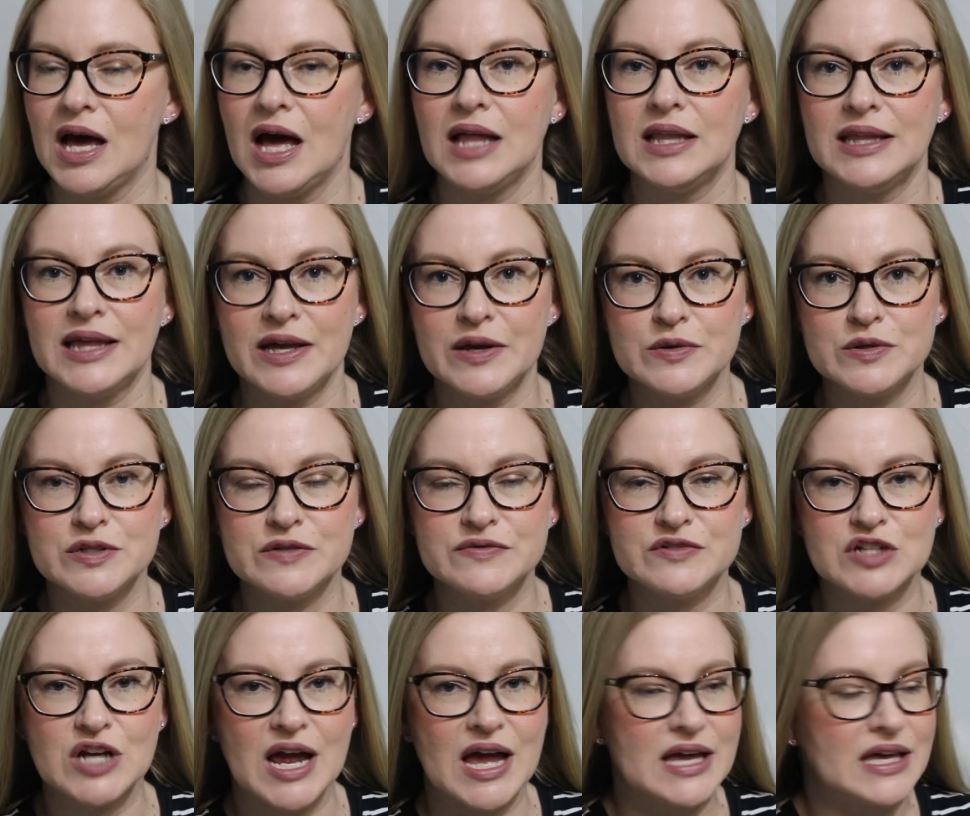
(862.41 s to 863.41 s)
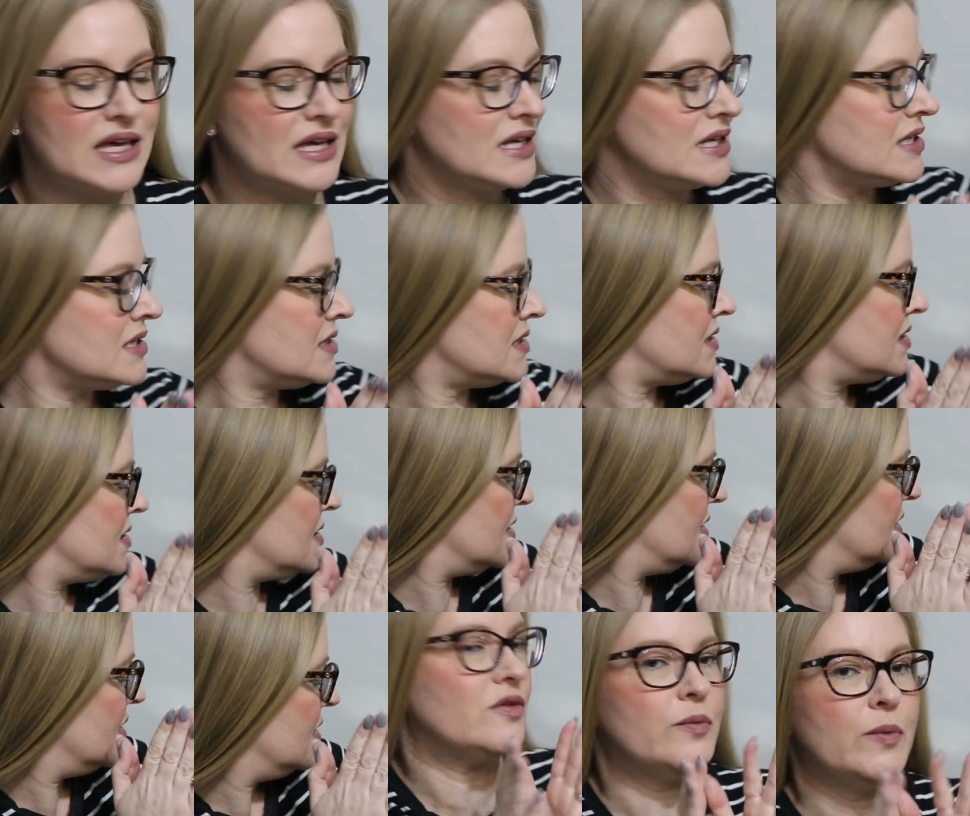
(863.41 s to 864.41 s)
A Language of Dragons,
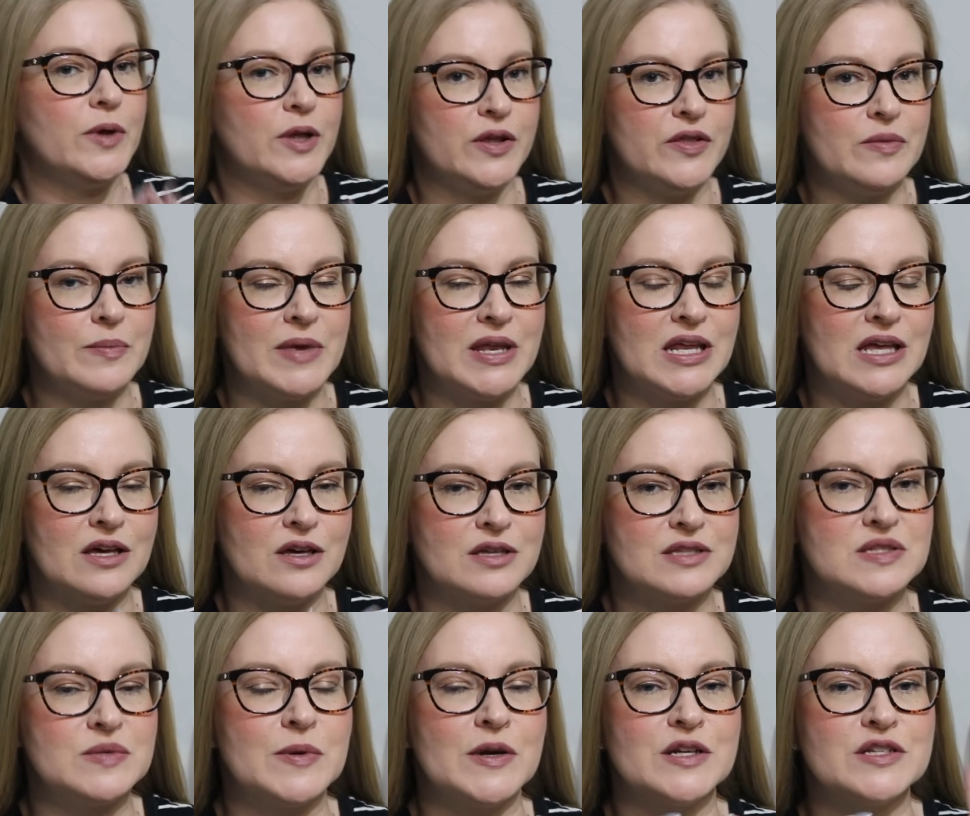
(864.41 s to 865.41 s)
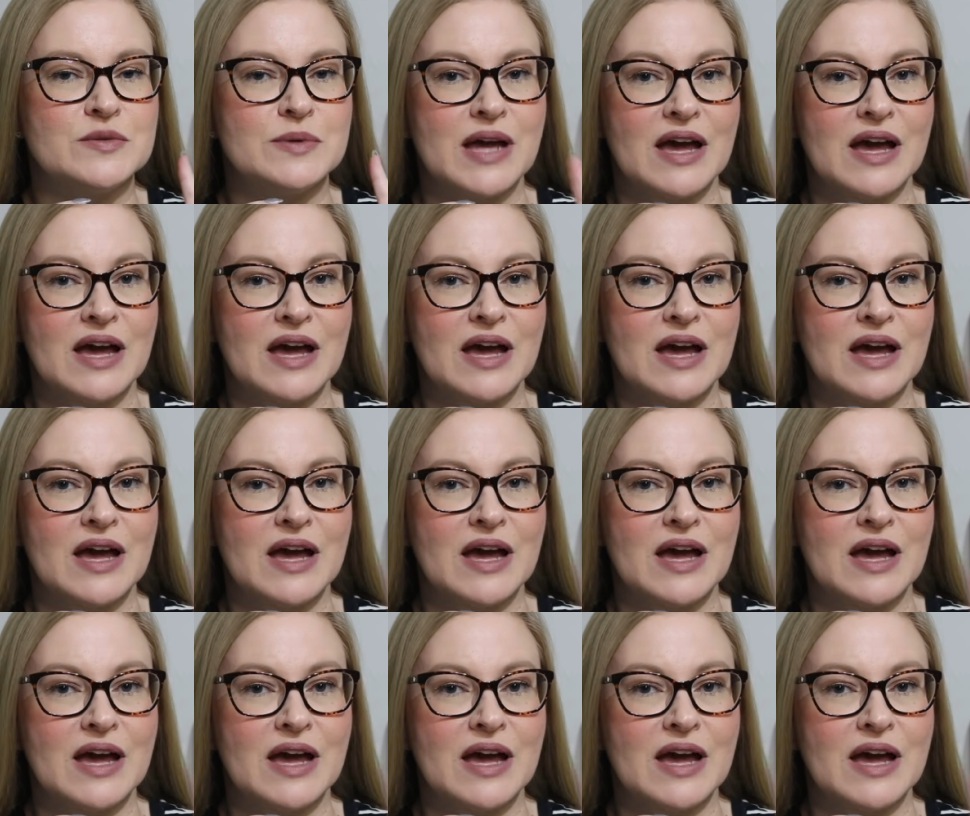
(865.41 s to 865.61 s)
The Will of the Many, and Good Spirits.